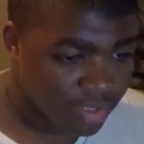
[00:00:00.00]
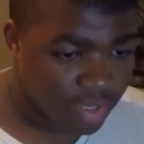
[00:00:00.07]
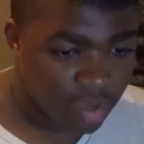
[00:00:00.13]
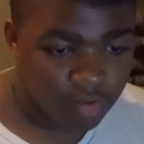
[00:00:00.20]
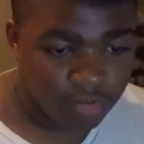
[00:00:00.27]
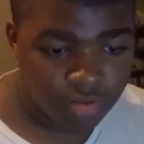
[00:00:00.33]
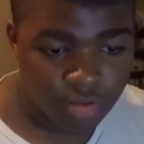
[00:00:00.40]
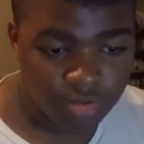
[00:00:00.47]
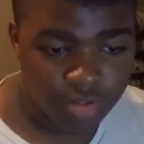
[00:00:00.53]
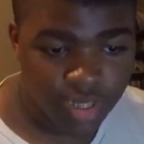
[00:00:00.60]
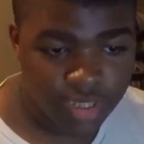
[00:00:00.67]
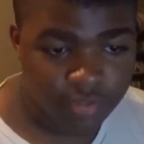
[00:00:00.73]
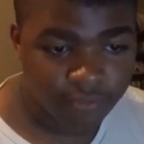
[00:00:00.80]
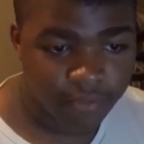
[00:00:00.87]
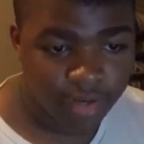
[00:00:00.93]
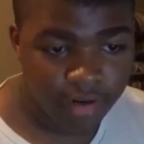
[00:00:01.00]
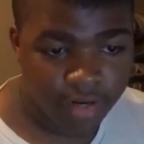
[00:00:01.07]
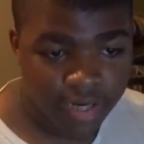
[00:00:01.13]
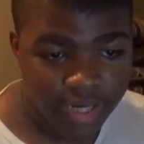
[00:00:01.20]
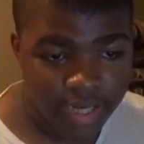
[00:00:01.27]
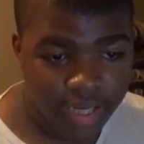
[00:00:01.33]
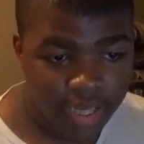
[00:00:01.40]
don't know, that's
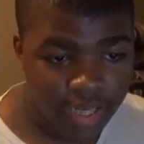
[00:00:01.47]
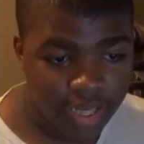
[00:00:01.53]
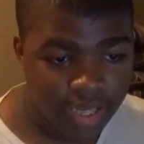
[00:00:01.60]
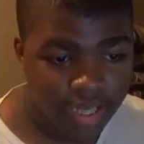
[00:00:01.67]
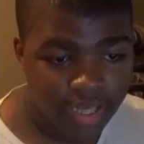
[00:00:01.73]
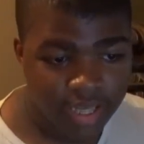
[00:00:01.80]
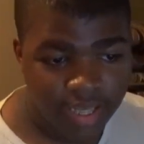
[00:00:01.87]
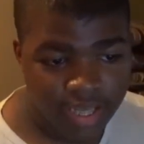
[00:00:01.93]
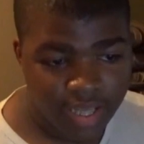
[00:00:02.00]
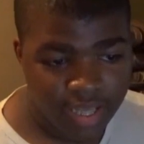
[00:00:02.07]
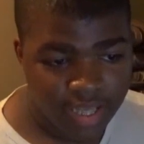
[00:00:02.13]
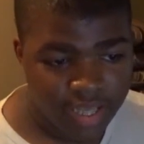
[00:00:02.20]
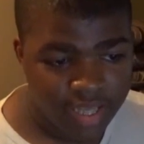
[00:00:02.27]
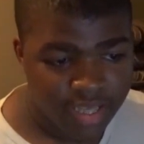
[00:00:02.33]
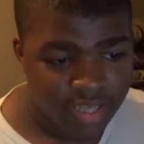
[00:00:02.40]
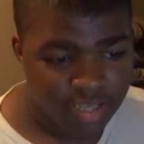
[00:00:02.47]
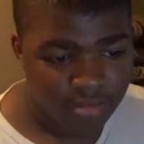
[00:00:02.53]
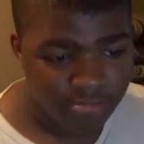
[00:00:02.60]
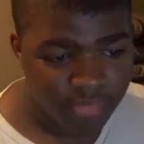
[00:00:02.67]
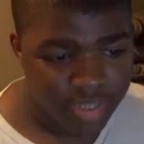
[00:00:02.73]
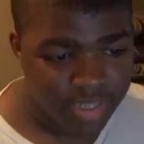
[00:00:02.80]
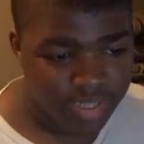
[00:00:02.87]
very,
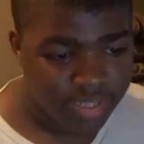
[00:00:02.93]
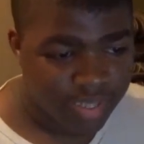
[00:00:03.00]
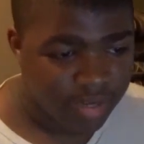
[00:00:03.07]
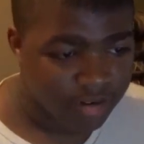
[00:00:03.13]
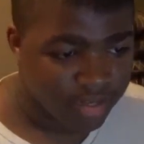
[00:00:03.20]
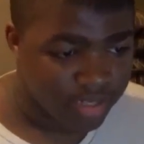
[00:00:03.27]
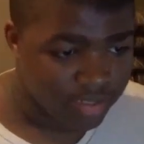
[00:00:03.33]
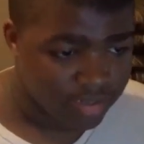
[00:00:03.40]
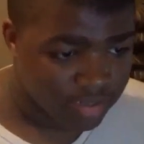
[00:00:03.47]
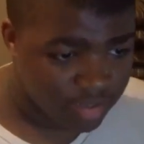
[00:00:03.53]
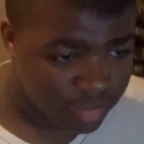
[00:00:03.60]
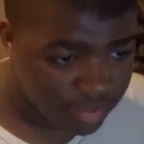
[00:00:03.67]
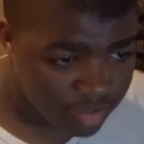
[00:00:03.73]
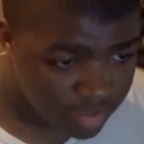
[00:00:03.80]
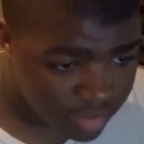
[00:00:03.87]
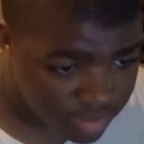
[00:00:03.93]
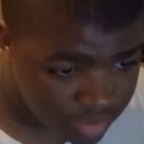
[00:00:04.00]
mysterious.